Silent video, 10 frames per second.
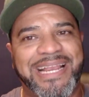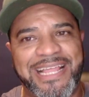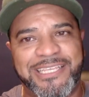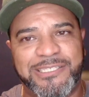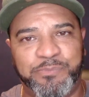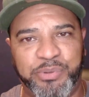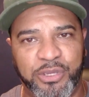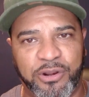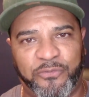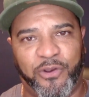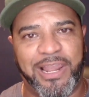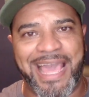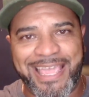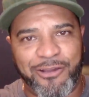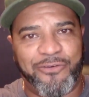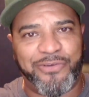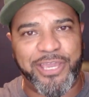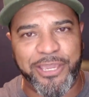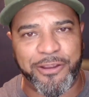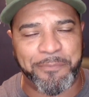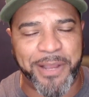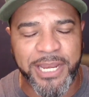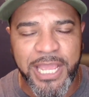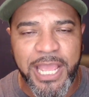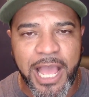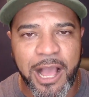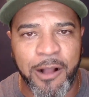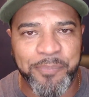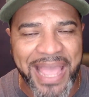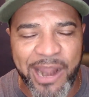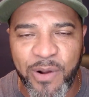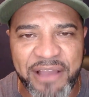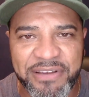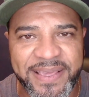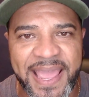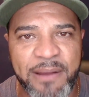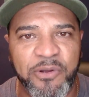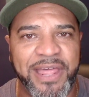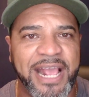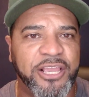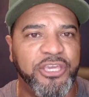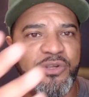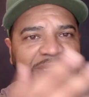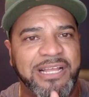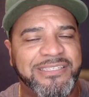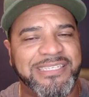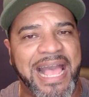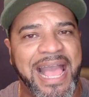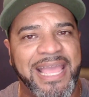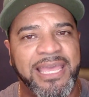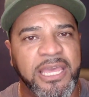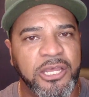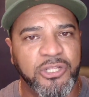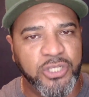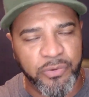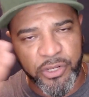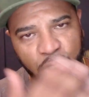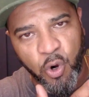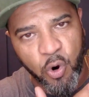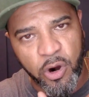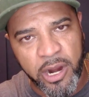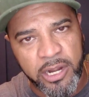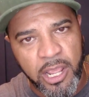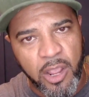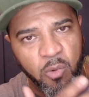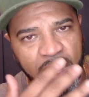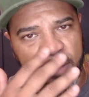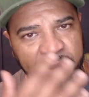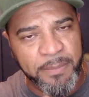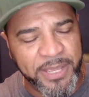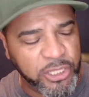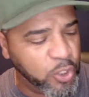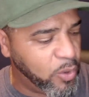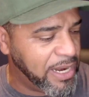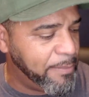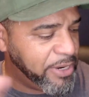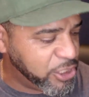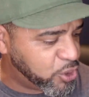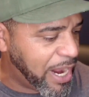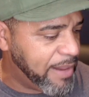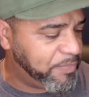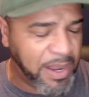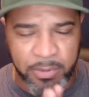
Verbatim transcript: I got this beautiful light over here. But I don't have a camera that I could use outside to record what I'm gonna be doing. I'm gonna try,